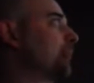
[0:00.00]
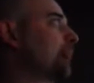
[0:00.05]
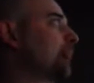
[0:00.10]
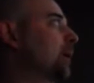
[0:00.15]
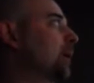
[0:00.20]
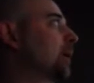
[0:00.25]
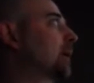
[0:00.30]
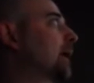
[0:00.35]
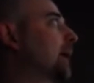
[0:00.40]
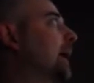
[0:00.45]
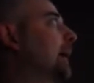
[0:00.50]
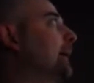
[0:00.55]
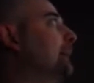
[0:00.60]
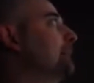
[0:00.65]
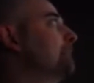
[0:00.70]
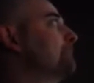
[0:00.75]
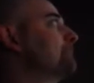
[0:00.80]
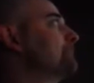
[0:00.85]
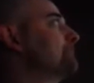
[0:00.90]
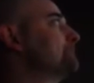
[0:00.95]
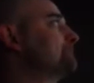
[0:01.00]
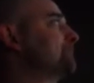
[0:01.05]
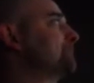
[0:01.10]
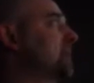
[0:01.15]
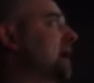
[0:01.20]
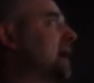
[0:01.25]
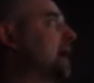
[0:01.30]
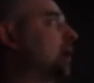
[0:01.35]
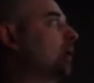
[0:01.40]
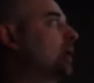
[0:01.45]
Okay,
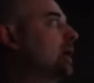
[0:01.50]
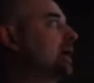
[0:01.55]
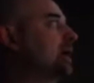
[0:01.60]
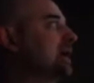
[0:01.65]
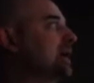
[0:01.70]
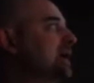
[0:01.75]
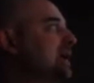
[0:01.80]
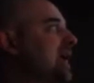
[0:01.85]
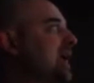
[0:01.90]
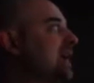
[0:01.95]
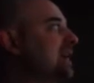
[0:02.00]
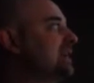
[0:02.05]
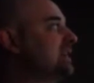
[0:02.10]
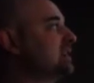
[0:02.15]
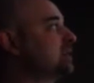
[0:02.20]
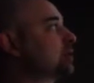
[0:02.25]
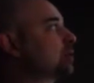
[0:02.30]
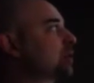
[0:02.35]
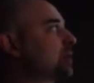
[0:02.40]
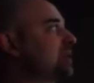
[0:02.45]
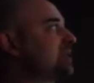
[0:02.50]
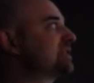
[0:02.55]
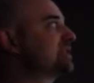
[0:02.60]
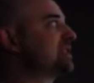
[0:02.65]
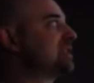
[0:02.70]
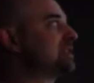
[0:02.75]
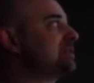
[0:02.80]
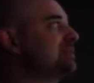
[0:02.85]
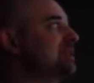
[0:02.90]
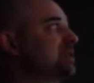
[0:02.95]
now, an increase in the
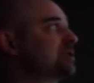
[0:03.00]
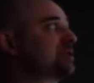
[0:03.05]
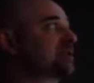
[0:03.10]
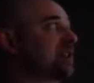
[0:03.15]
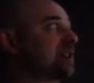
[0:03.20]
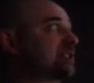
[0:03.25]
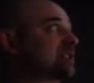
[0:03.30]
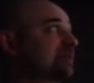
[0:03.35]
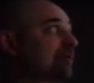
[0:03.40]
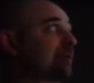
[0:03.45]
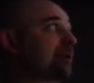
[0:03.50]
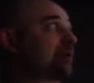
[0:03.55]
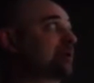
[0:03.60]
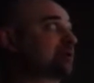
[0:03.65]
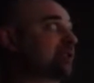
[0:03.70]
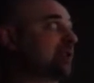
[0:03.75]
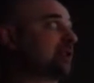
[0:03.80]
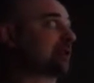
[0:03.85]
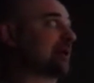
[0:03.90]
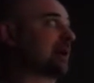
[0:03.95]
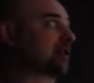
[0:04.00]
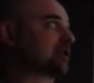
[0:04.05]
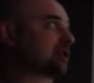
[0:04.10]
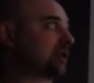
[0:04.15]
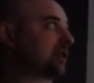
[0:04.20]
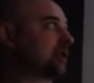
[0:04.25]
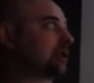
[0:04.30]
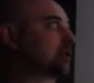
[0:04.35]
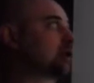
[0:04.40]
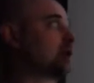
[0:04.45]
matrix size and the frequency direction
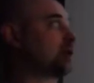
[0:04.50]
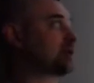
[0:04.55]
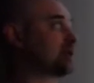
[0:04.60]
causes a